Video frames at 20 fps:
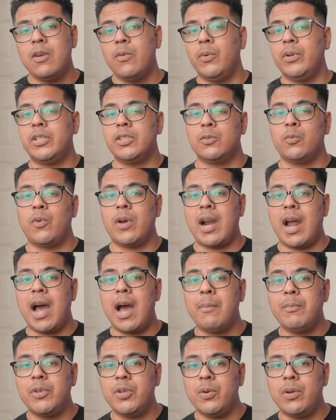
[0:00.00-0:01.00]
which is what
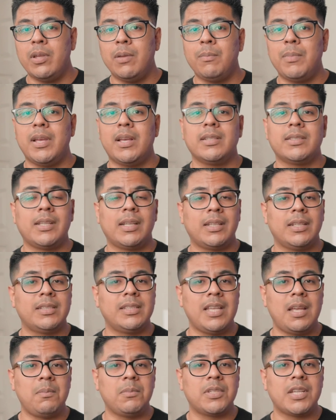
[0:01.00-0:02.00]
I'm doing, because at the
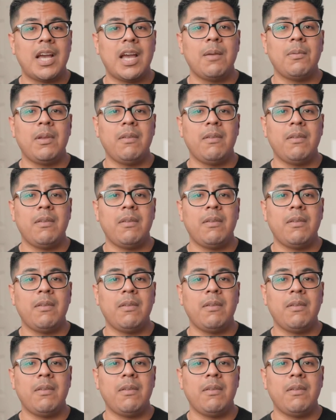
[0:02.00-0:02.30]
same time,